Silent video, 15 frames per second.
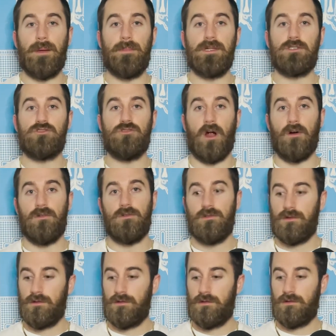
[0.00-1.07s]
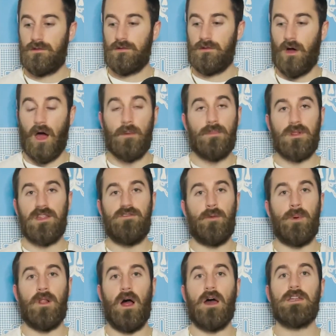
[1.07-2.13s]
Bistro.
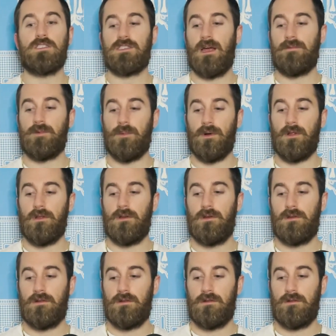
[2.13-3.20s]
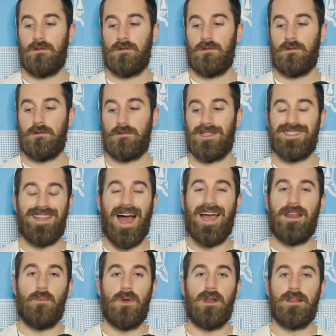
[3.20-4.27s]
Unbelievable. Unacceptable.
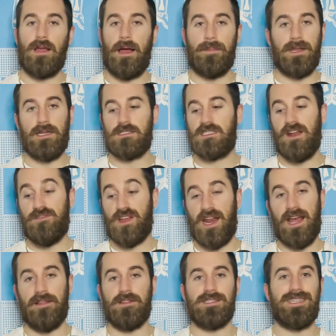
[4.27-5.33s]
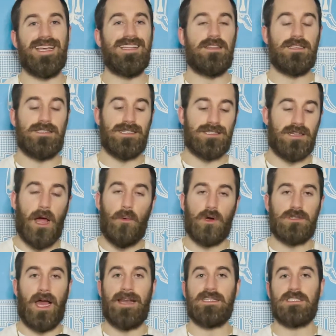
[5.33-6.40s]
It's never going to end. The sidewalk
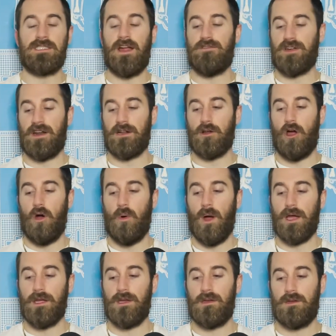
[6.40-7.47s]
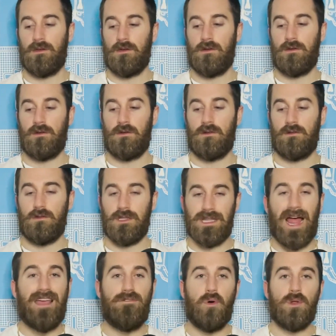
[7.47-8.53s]
dining is never going to go away.
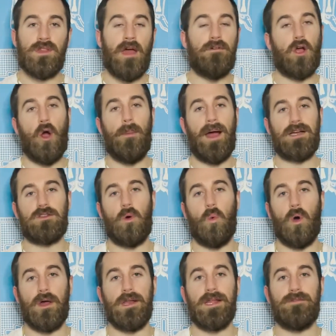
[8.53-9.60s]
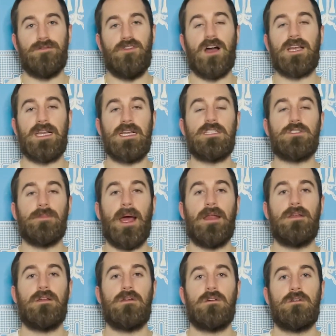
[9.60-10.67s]
Life will never go back to what it fucking is, man.
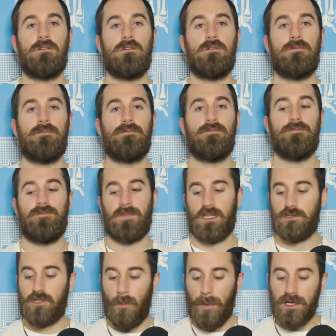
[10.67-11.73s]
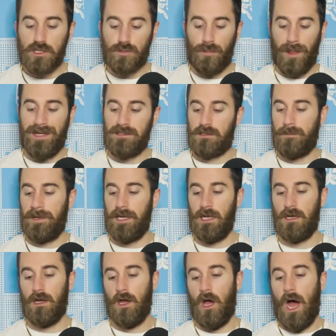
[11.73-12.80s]
Can someone explain to
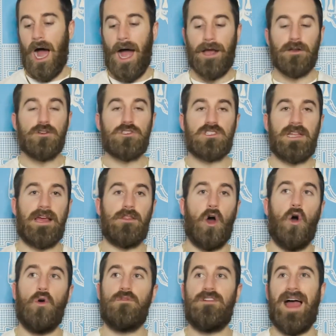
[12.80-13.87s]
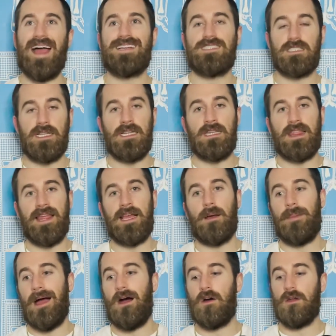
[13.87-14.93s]
me? I understand the whole vaccine thing
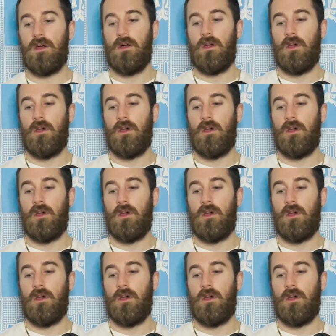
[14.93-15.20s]
about